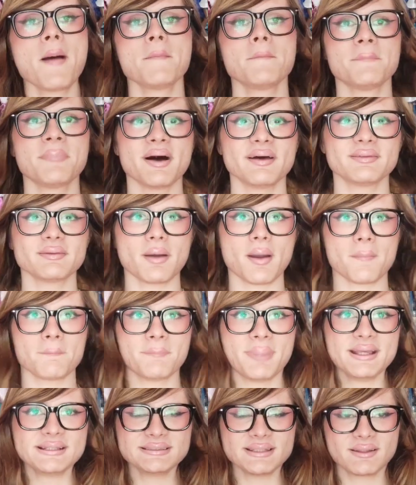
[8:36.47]
But
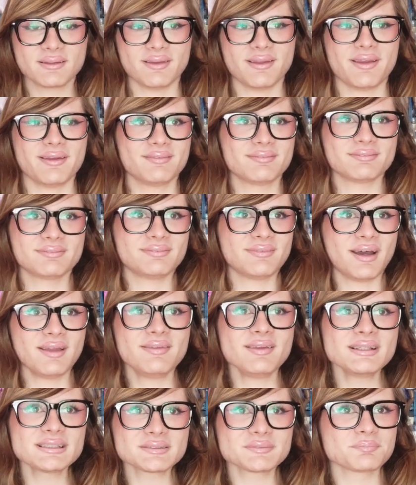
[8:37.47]
basically,
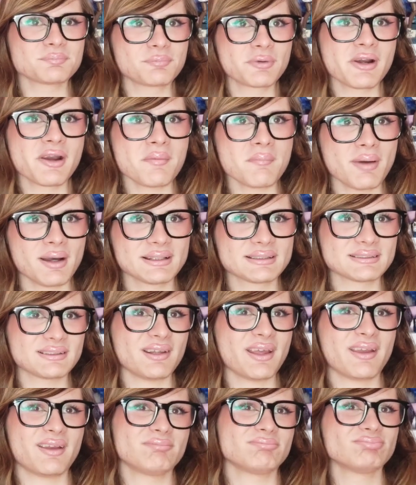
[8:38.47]
that is pretty much
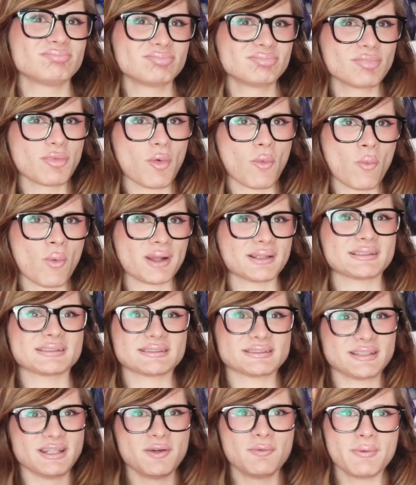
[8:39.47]
like what
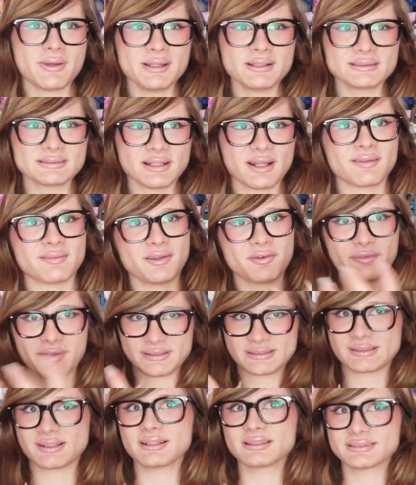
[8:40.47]
Sea Wees, like the
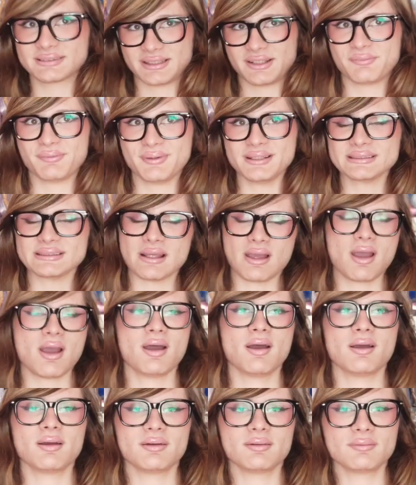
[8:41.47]
original Sea Wees,
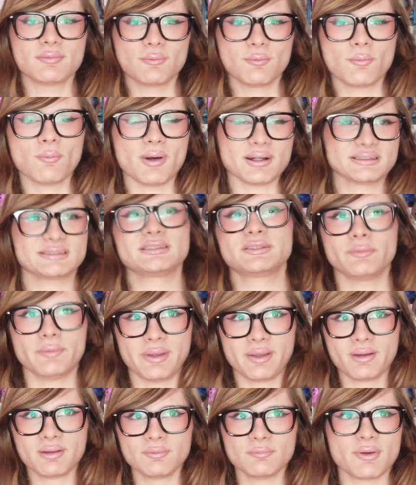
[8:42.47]
was
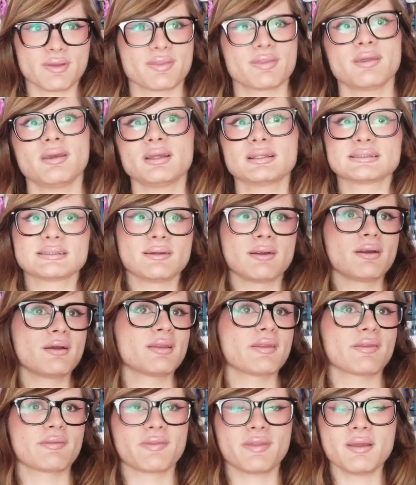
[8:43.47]
doing with these little
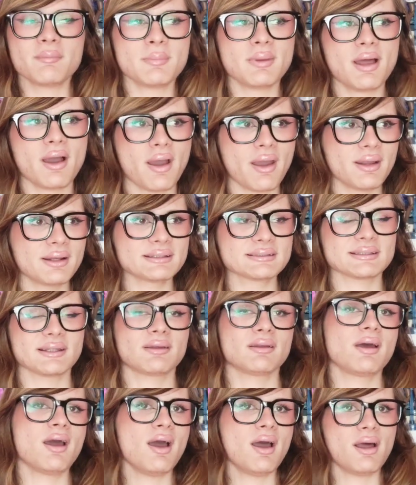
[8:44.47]
theme lines
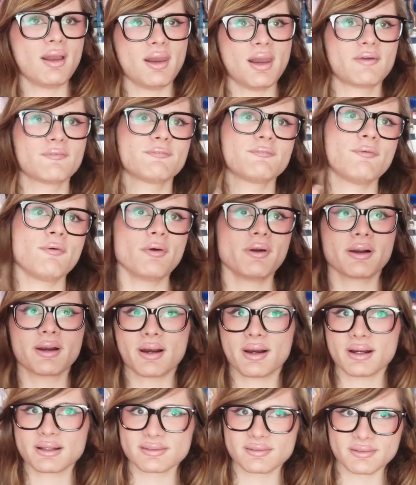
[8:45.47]
and like 4
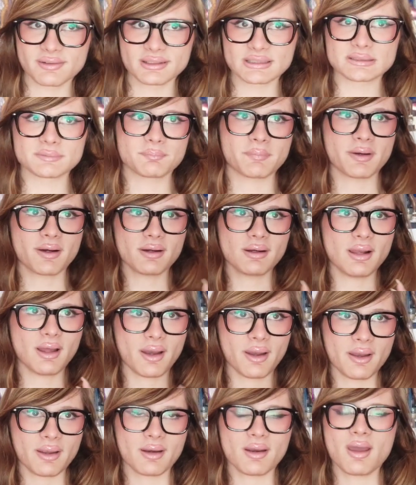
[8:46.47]
characters per
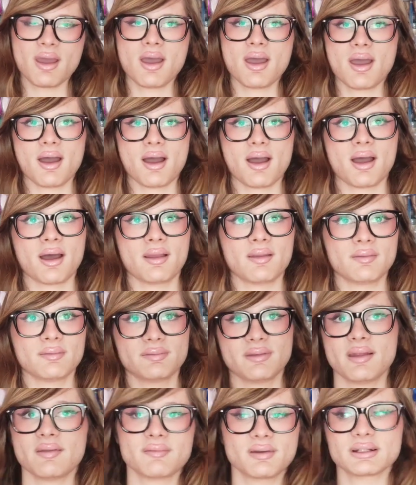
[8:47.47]
line. And
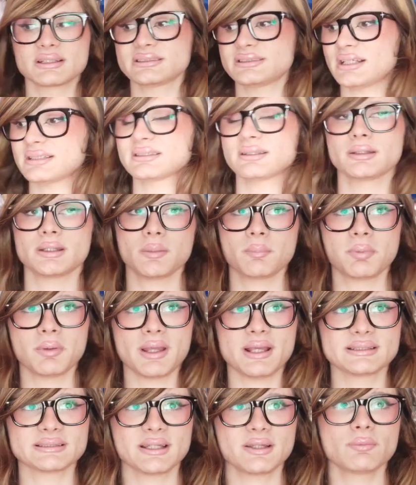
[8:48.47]
then there's just the
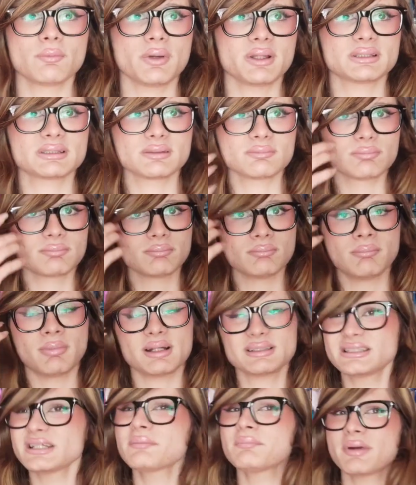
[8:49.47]
playset, which
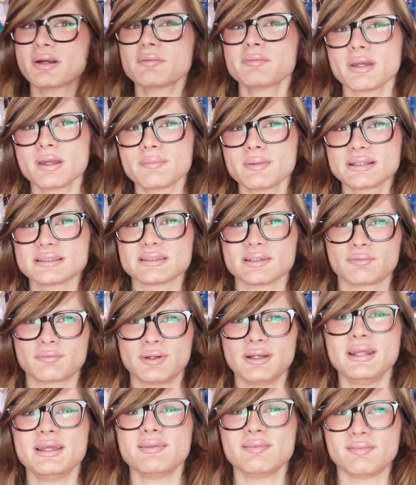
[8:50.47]
Magic Merbabies
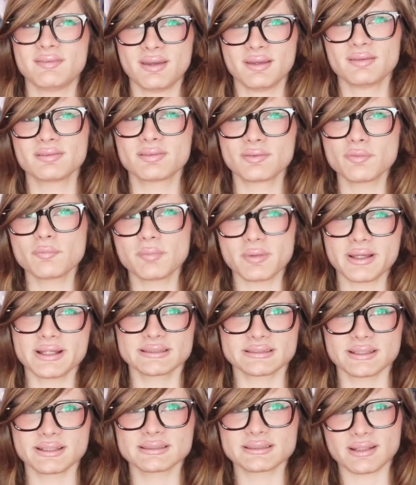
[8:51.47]
really did do
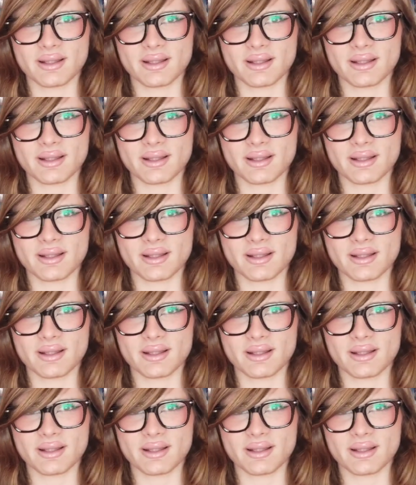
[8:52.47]
playsets.